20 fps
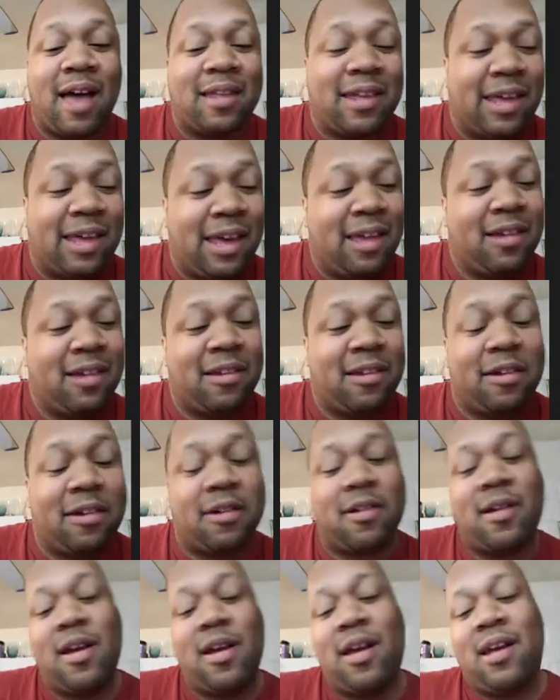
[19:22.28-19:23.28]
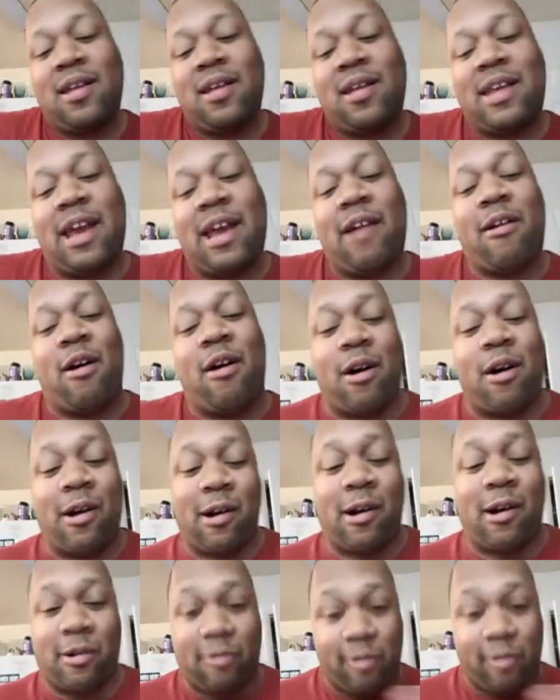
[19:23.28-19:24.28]
Look, there are
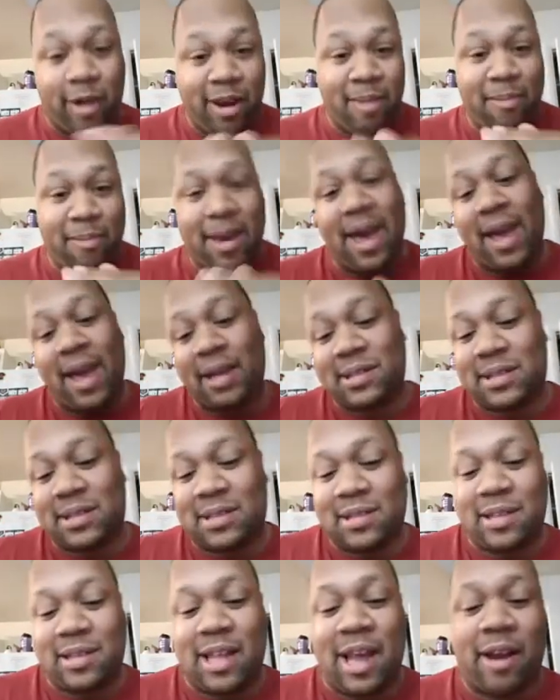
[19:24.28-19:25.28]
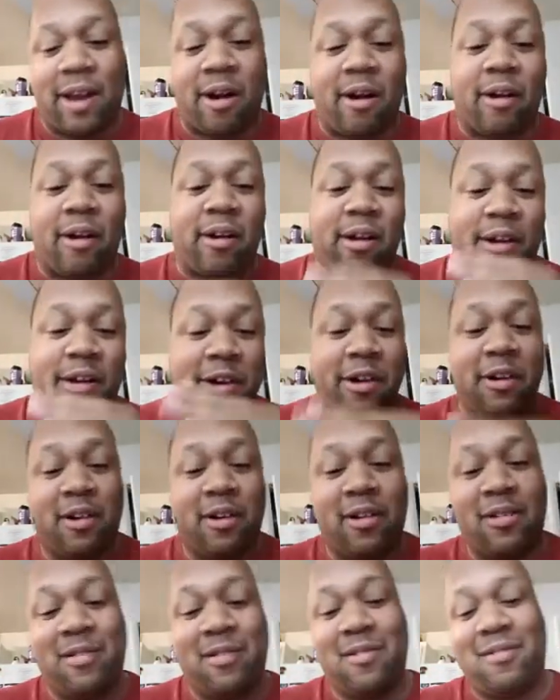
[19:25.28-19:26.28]
running backs that are good,
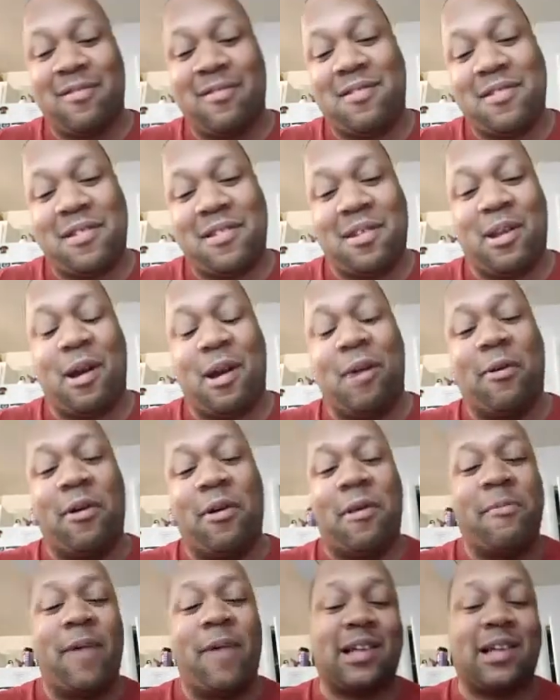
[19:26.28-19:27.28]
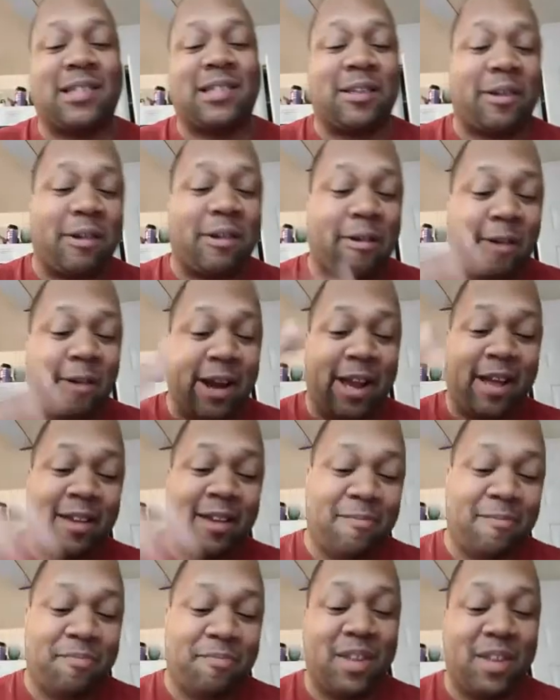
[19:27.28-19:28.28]
and there are running backs that are great,
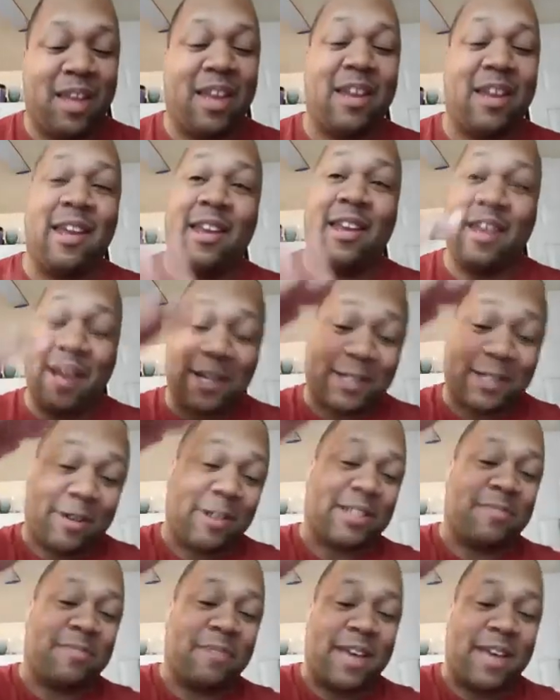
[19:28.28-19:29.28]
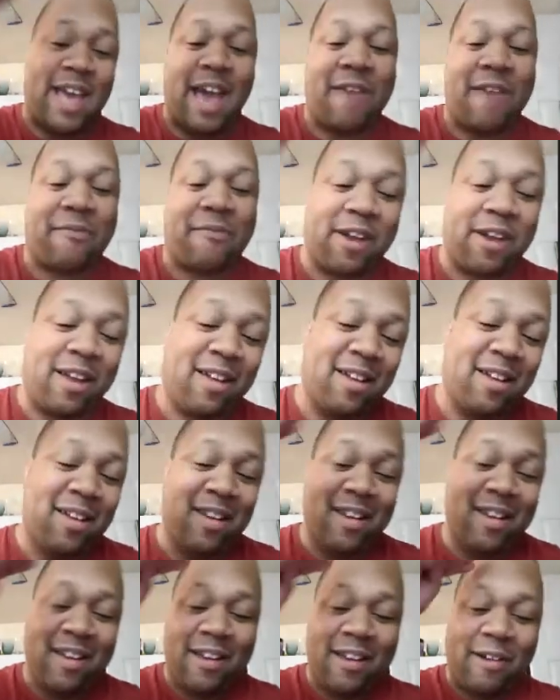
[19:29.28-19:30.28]
and then there's Chris McCaffrey.
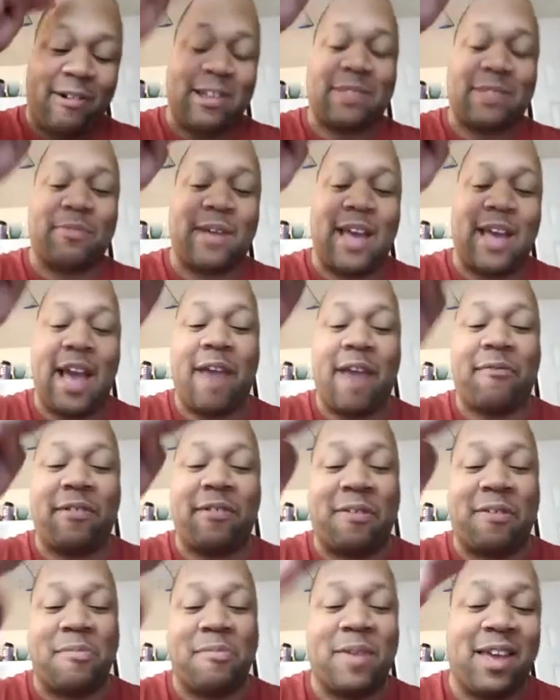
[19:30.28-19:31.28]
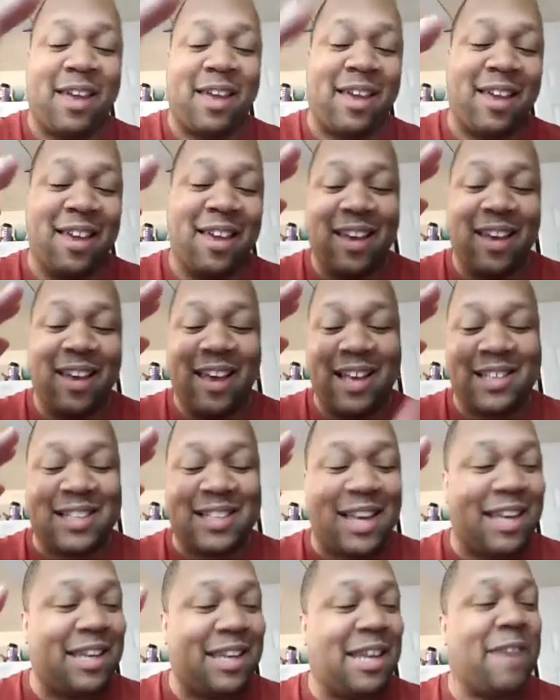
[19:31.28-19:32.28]
Chris McCaffrey to me is a
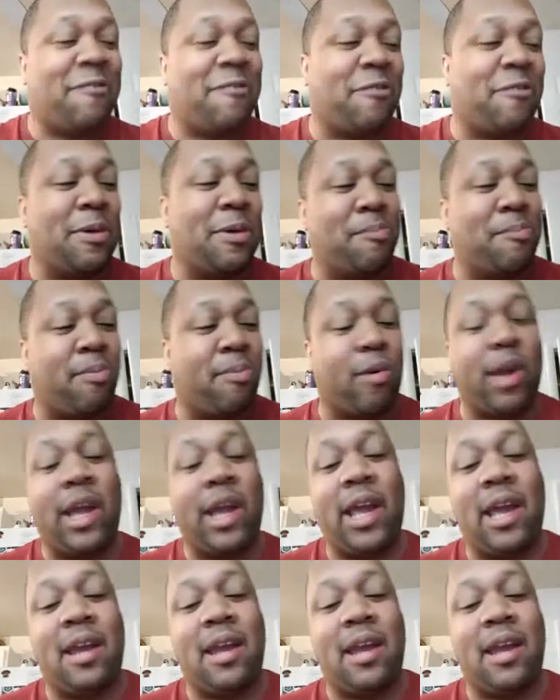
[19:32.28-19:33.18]
different breed.